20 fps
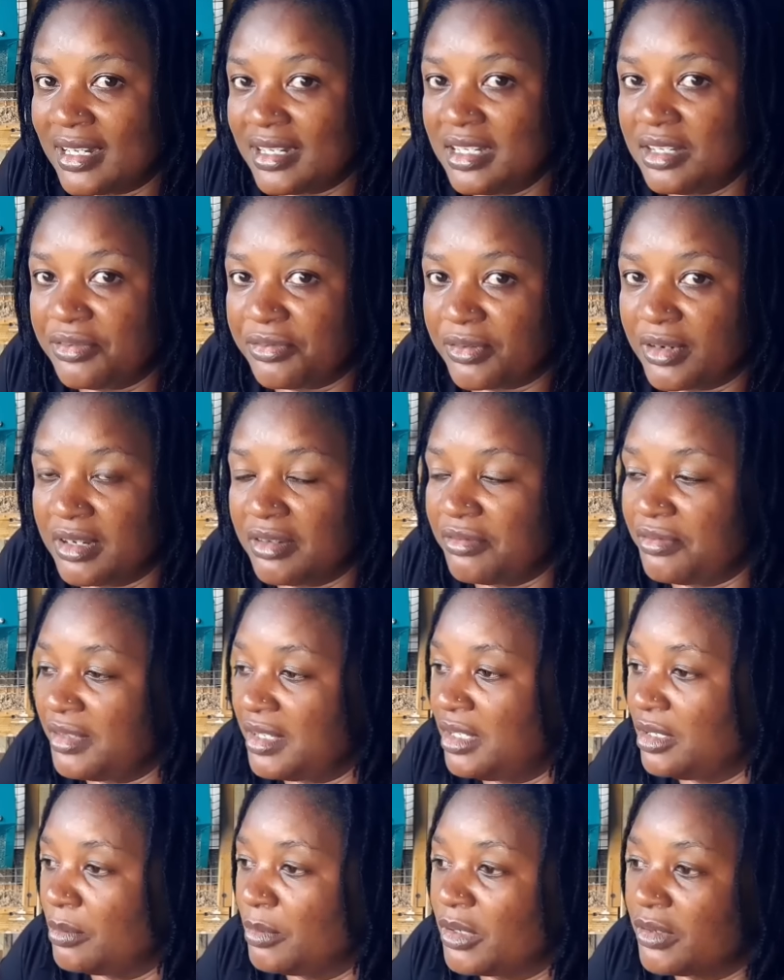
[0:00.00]
different
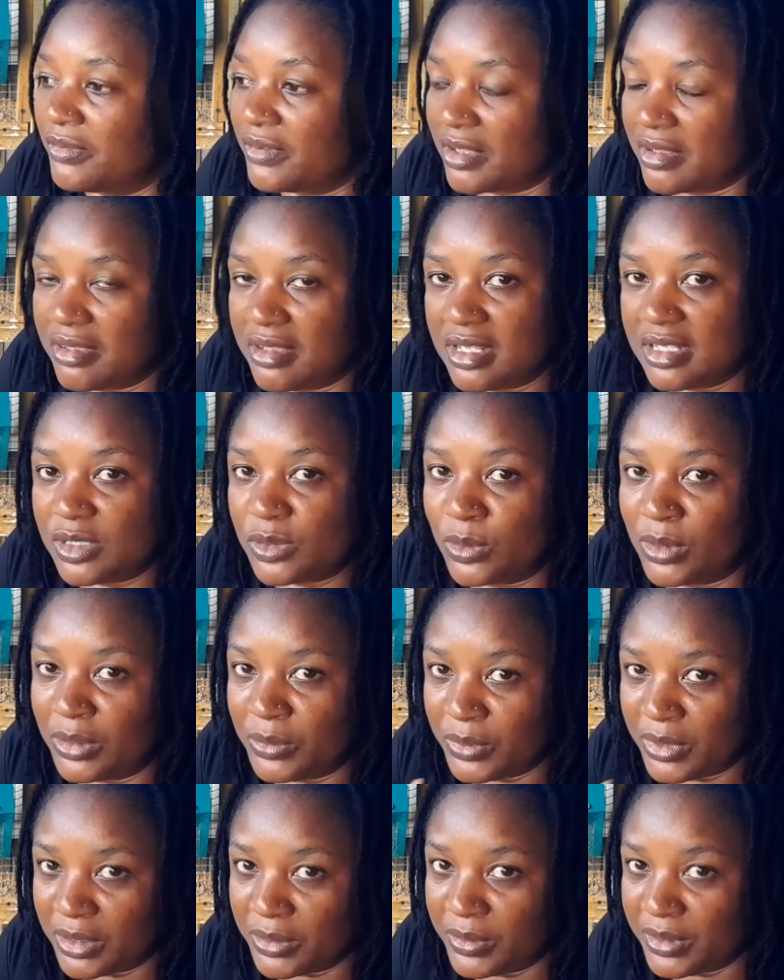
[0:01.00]
video, but for this one,
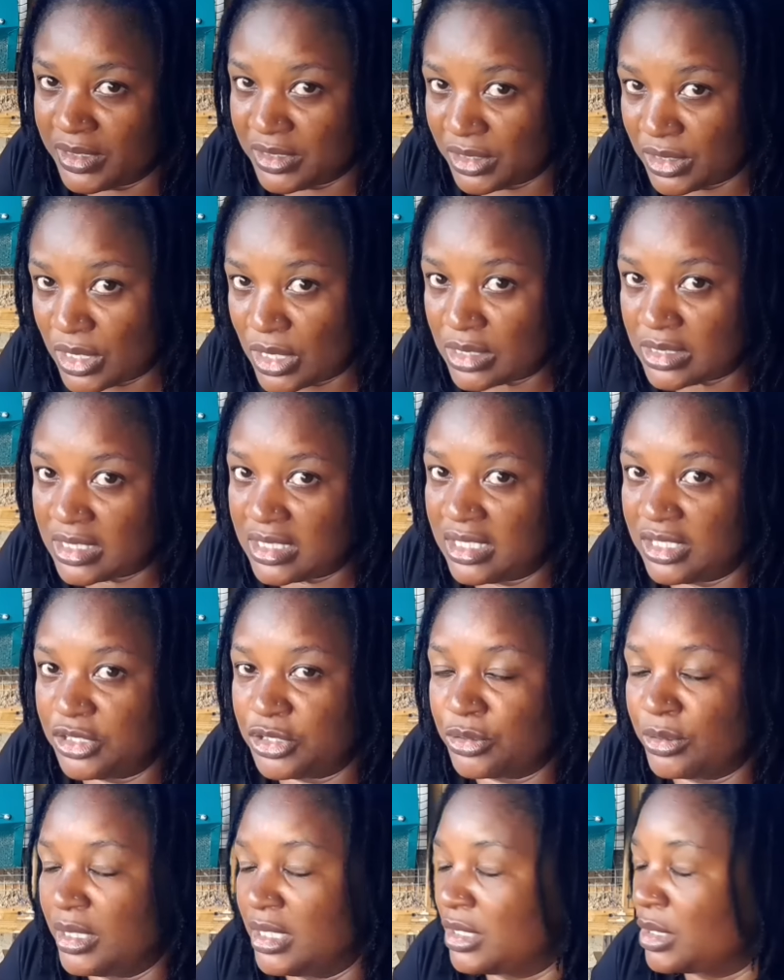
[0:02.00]
we're going to
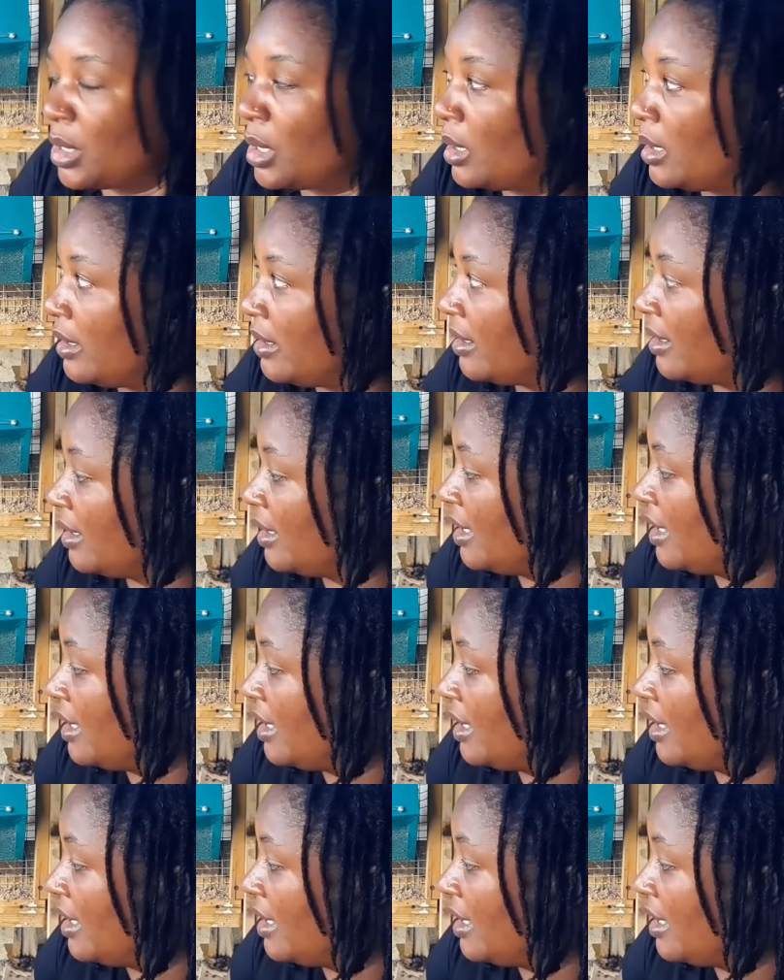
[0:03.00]
concentrate on